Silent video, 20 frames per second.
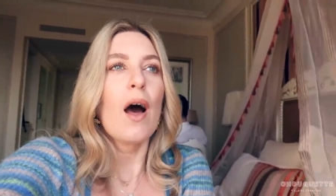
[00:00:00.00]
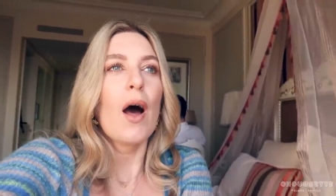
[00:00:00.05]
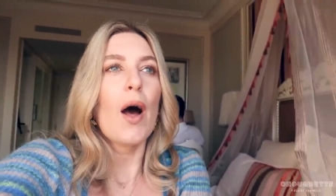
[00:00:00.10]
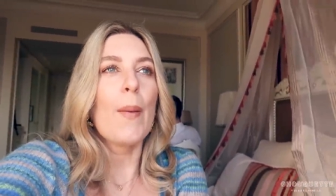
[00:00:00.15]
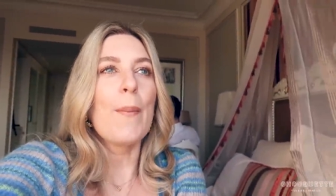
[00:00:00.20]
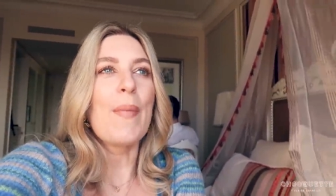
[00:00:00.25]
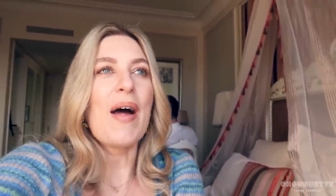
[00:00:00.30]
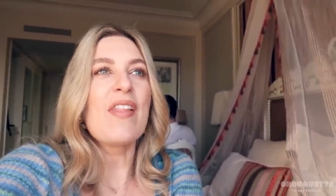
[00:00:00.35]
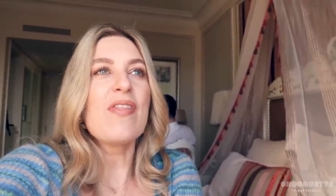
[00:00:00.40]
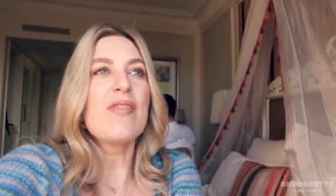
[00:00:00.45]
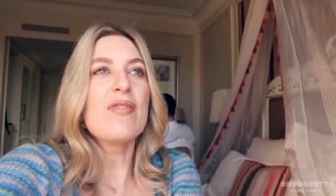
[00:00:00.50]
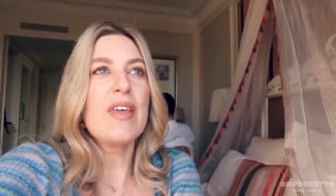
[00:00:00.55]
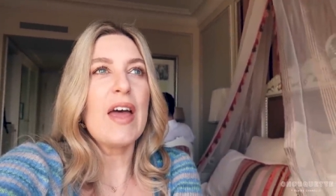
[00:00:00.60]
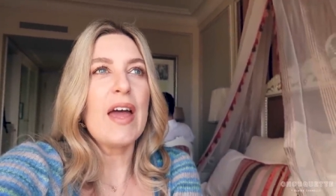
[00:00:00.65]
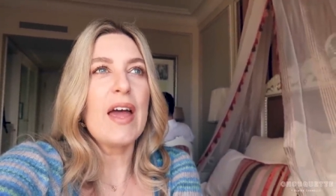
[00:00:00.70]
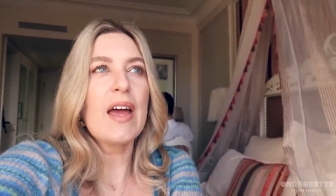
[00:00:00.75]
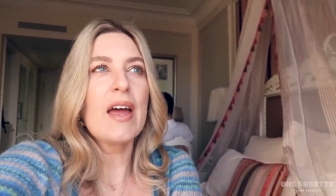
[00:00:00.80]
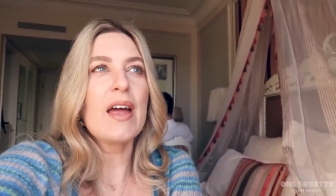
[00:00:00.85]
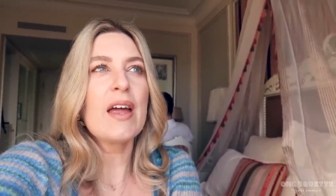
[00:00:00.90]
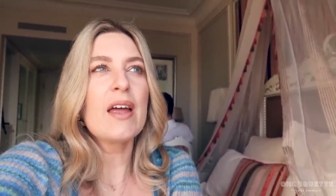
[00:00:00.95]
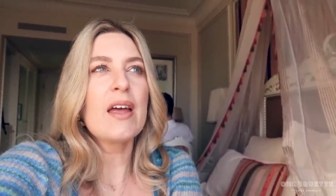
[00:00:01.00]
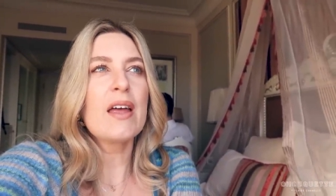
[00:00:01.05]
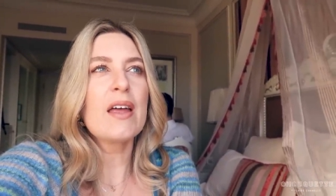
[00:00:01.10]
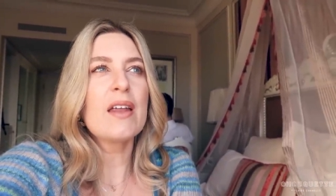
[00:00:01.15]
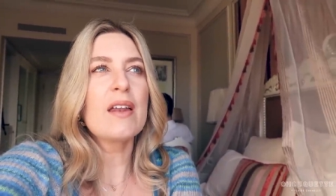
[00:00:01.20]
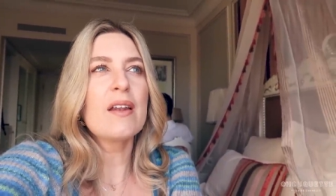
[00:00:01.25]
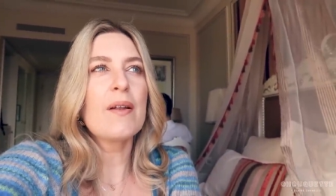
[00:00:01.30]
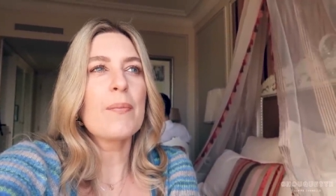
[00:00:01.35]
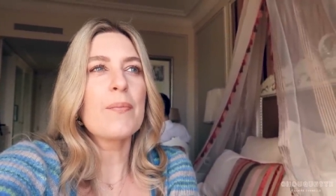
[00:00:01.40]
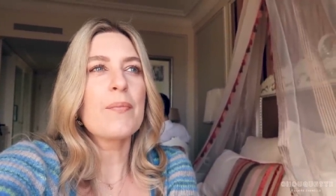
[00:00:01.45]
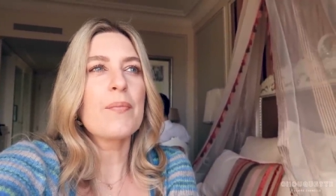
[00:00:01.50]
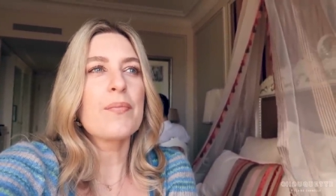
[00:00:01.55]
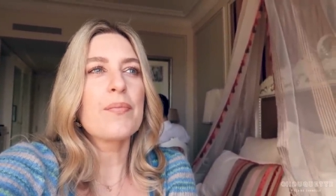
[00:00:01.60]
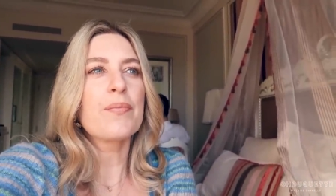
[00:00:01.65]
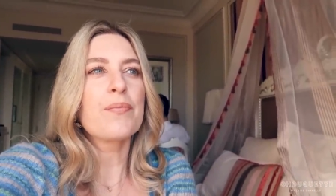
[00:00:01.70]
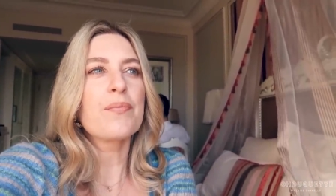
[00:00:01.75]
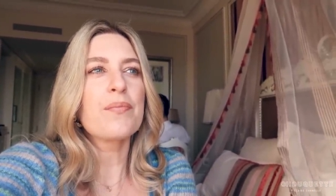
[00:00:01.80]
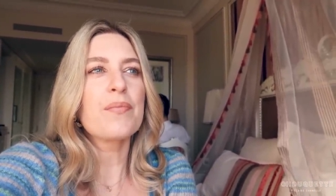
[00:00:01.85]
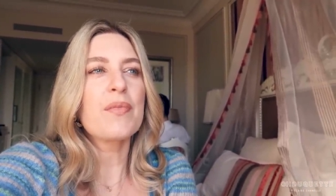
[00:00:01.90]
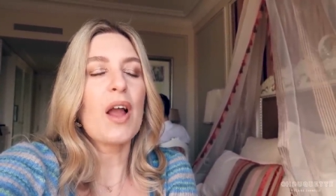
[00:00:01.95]
And then
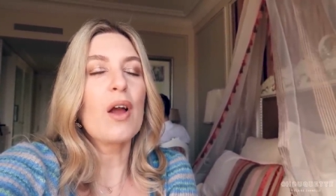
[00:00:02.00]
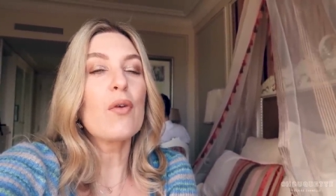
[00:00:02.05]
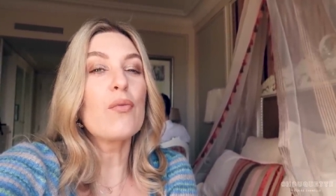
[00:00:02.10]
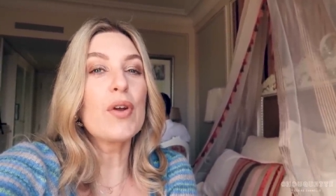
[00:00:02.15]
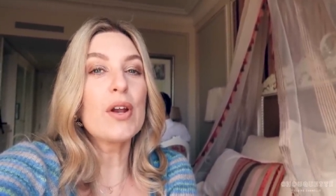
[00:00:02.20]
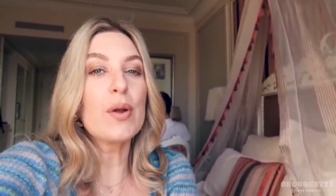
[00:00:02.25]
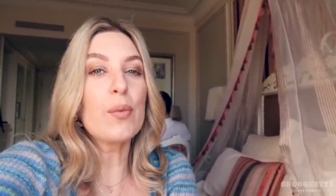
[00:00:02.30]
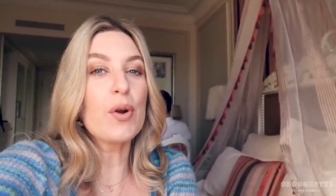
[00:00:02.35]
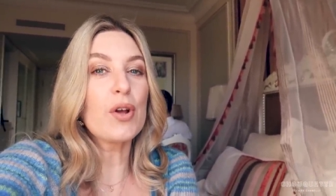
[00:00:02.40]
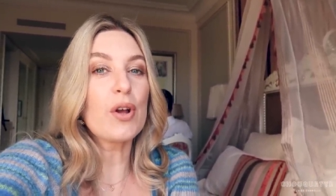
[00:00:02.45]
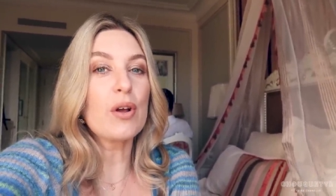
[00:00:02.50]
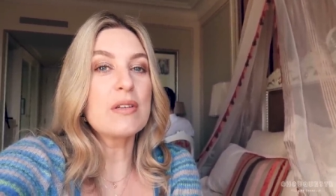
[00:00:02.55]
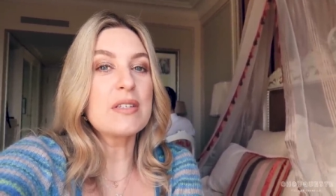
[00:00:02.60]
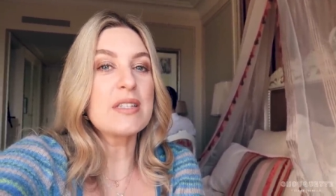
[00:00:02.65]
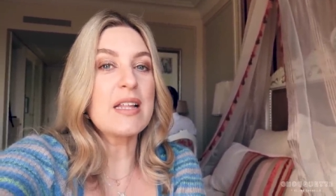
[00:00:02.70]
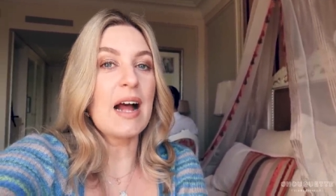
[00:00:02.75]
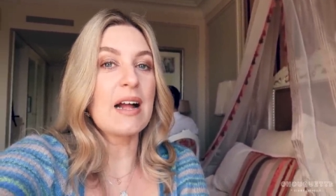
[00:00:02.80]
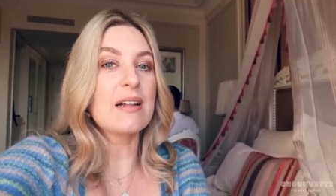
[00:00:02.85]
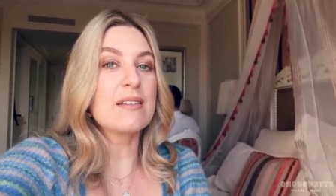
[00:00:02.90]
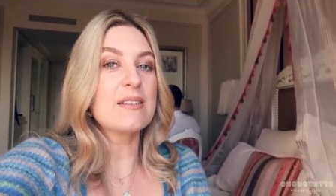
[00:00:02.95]
I really want to go to the